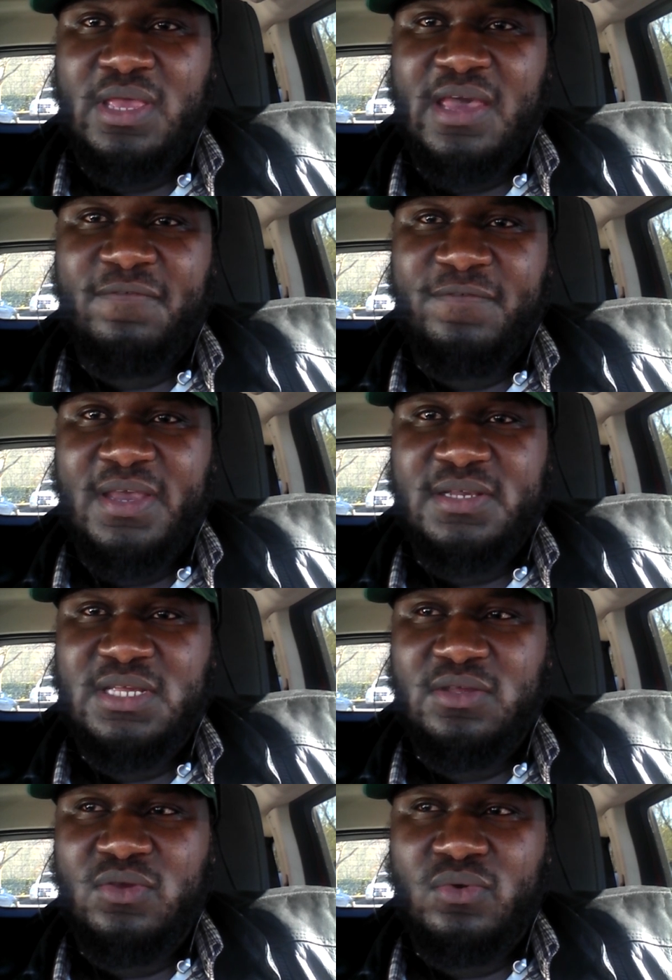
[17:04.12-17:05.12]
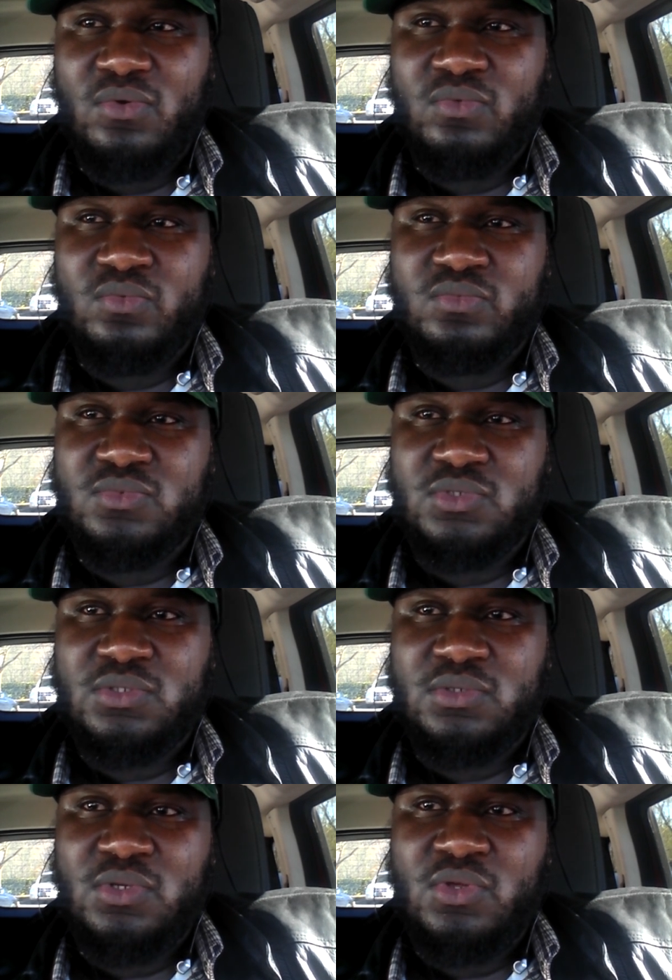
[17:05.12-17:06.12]
to get fixed and you
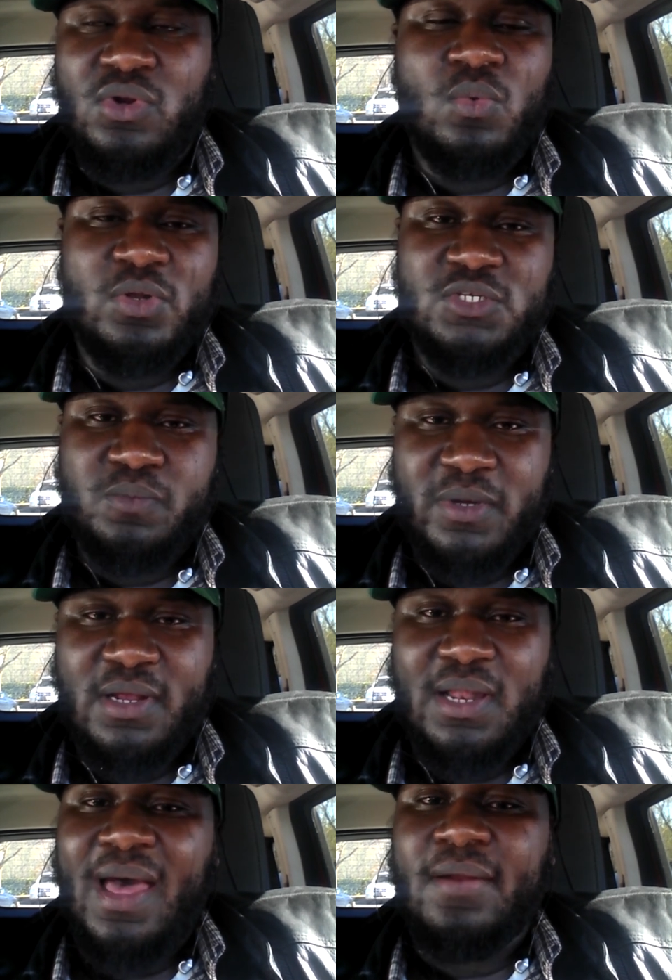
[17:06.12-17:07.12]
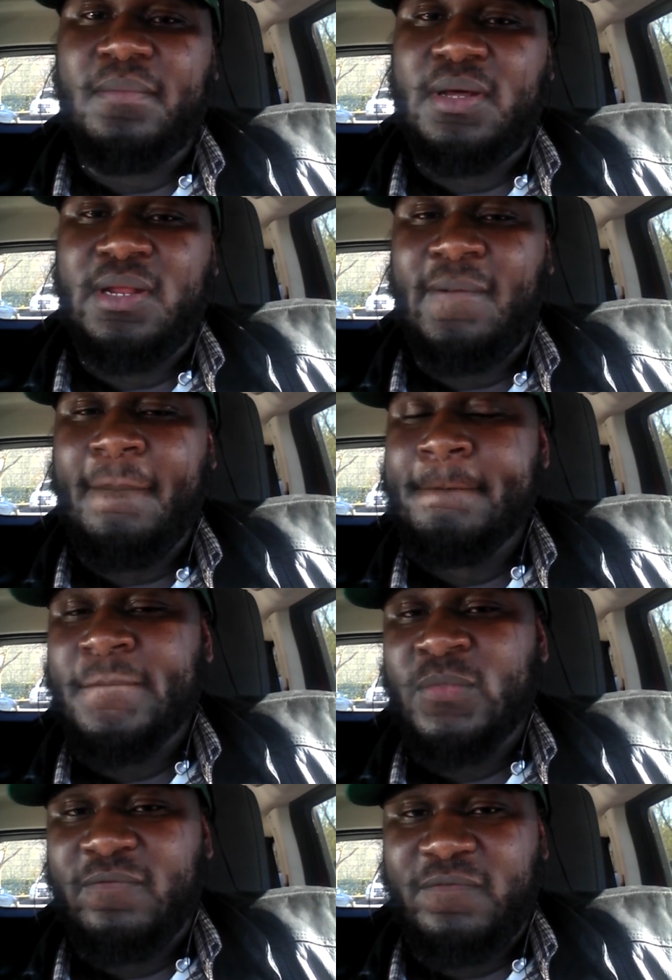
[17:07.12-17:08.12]
don't want to spend a lot of money,
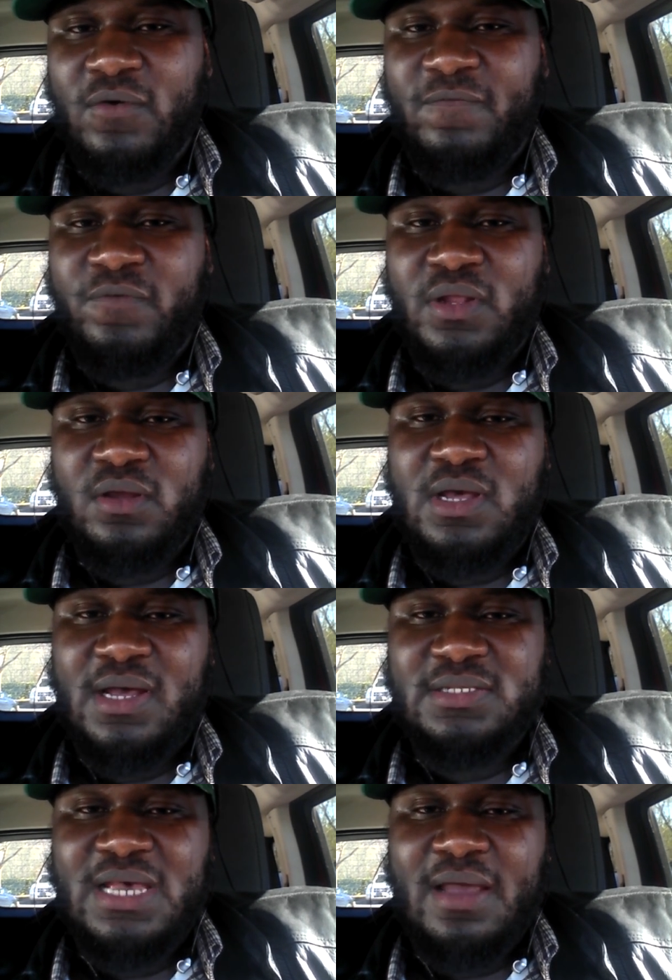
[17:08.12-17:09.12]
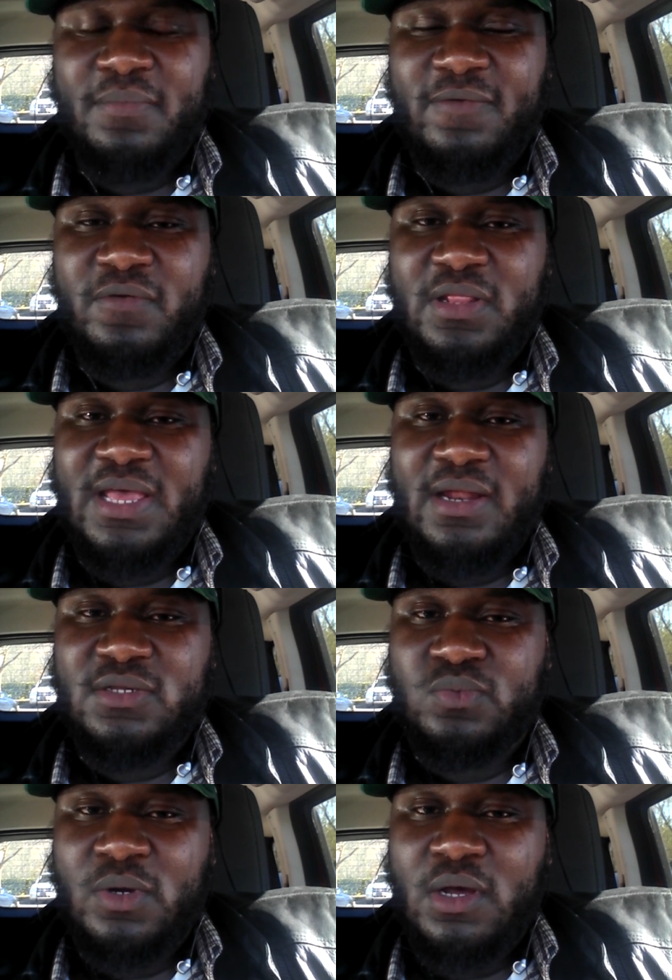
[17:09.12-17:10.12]
feel free to contact me for that
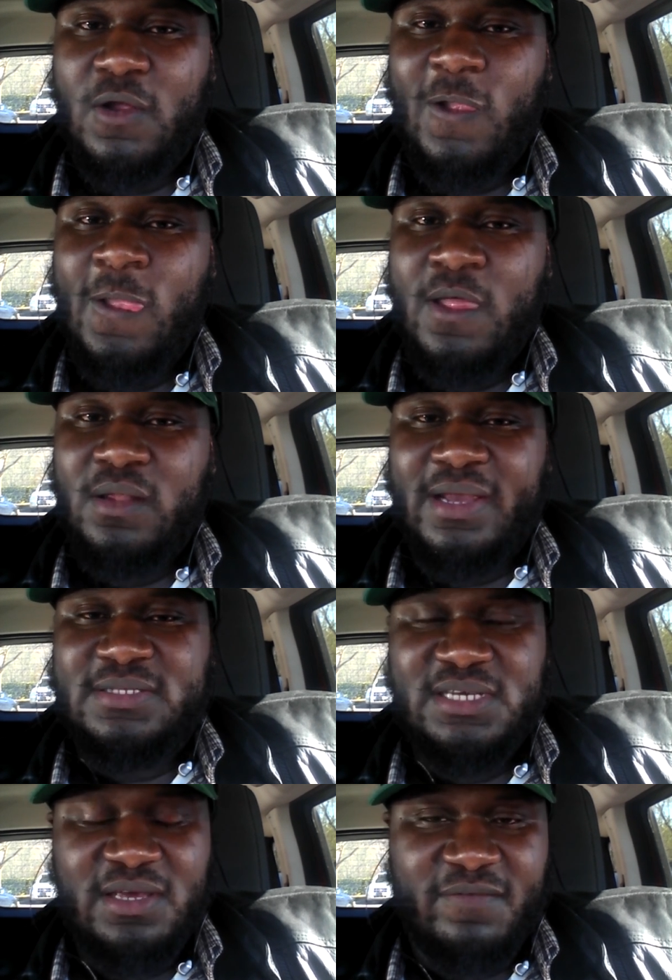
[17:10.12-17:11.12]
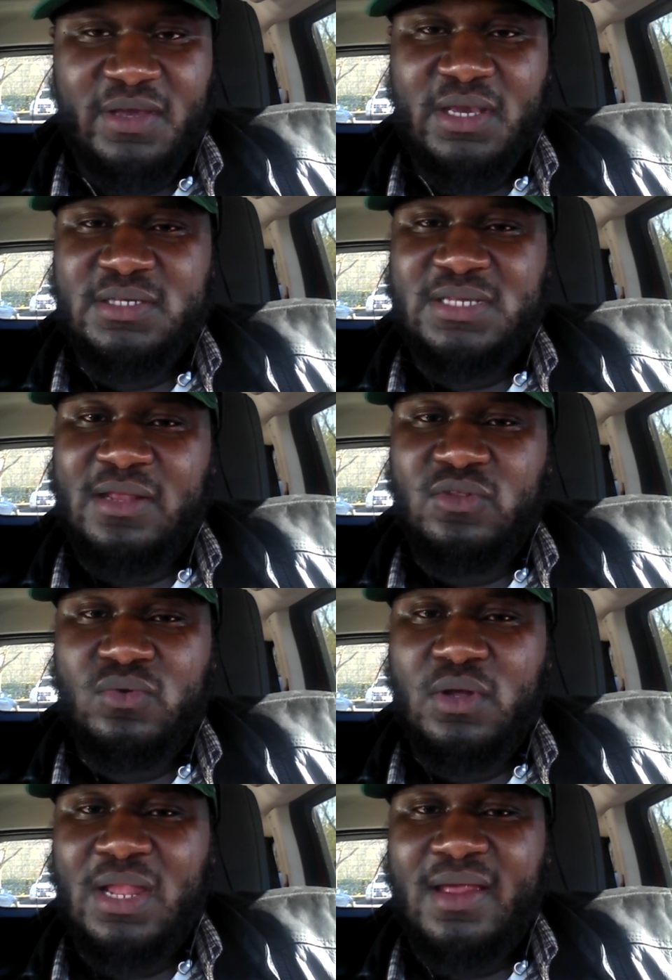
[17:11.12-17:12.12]
as well. Like TVs, I
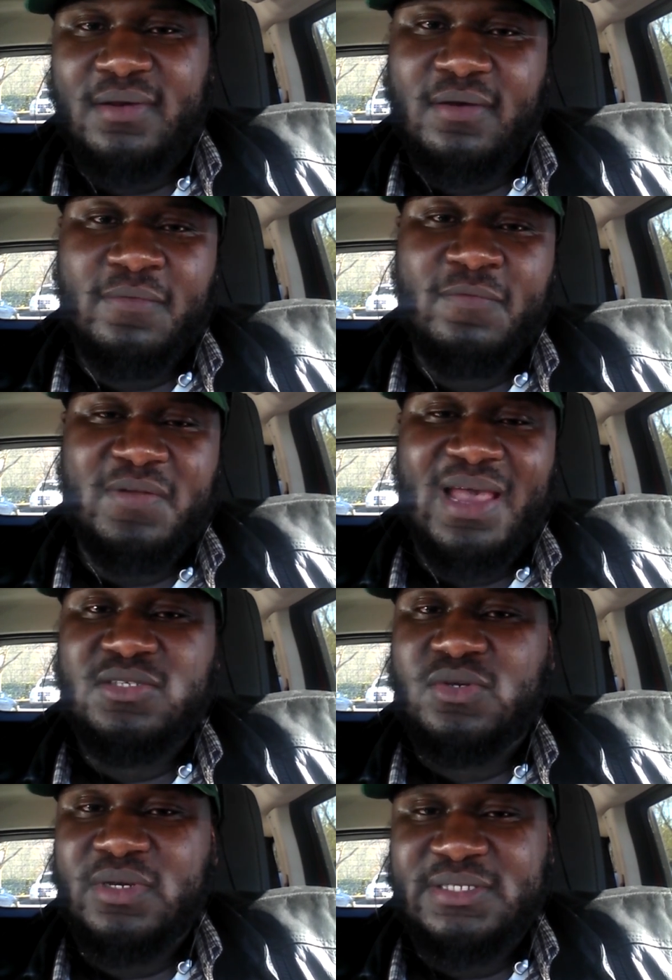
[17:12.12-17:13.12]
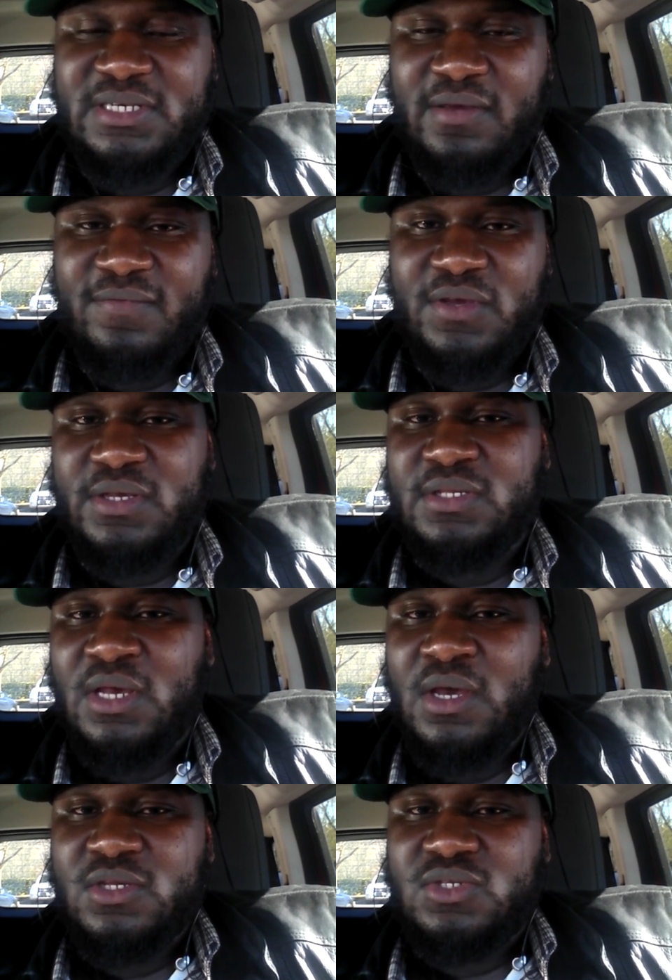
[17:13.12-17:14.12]
do a lot of flat screen TVs,
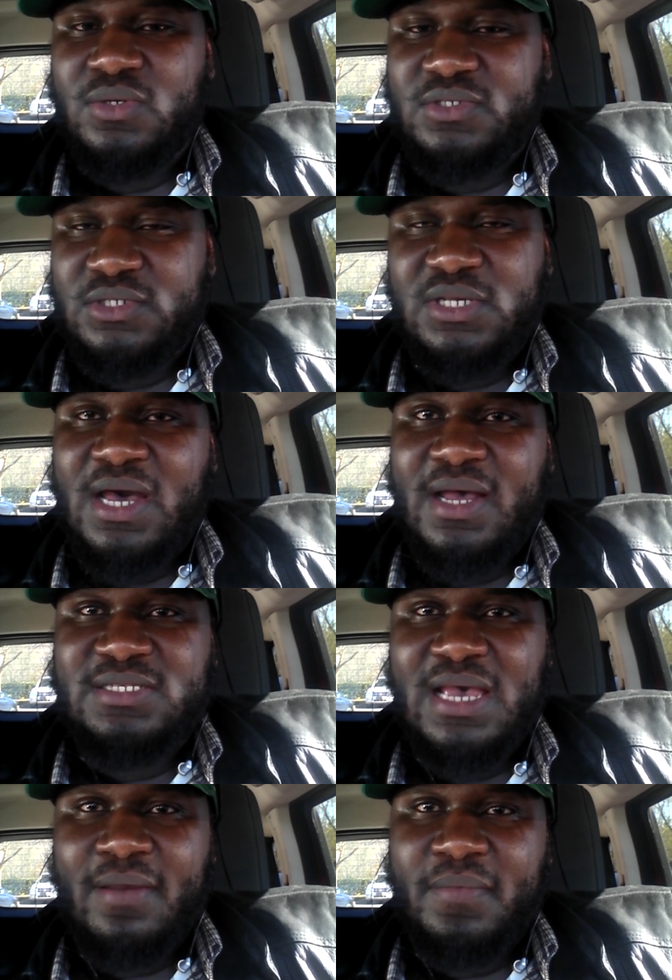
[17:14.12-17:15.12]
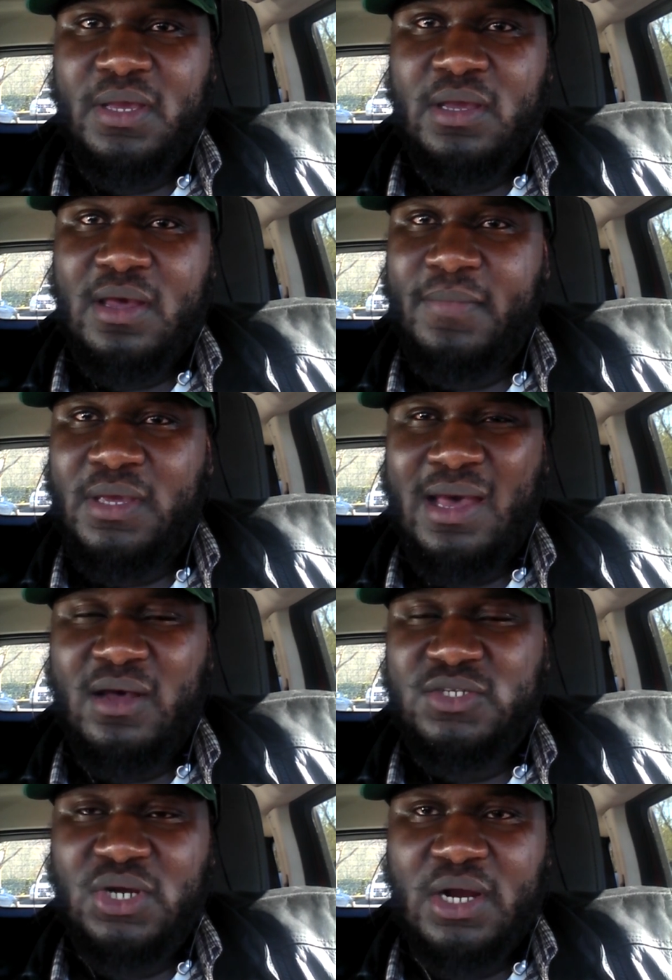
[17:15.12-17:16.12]
so just contact me. I mean,
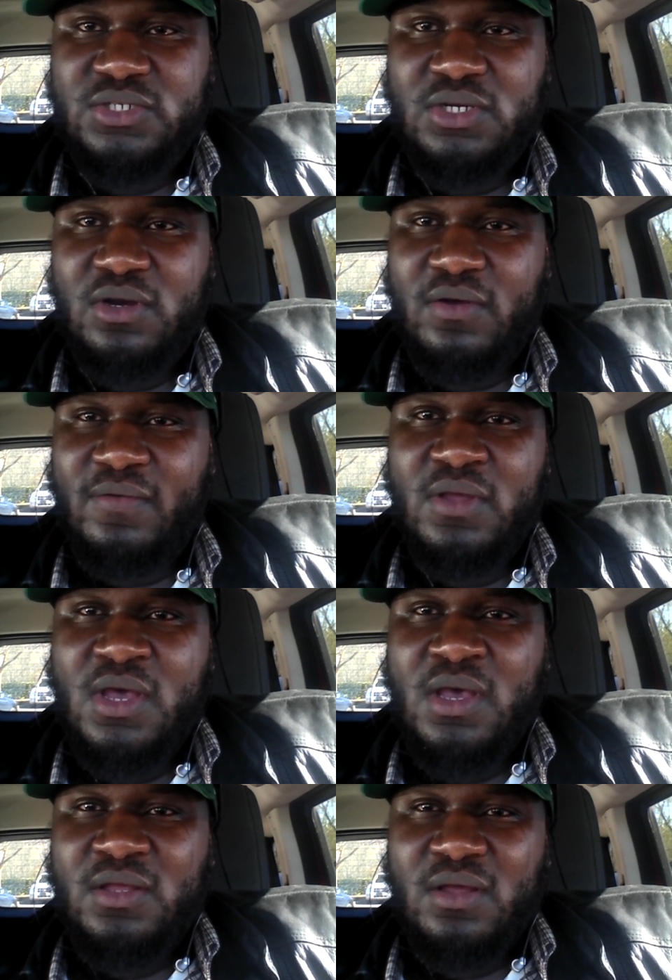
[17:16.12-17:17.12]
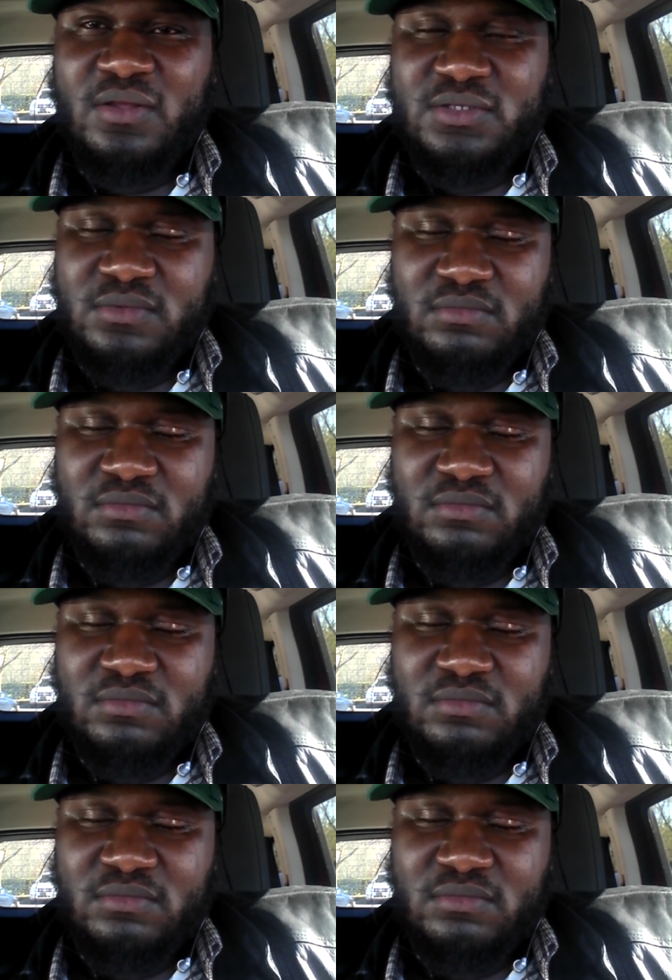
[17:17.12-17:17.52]
I'll charge you a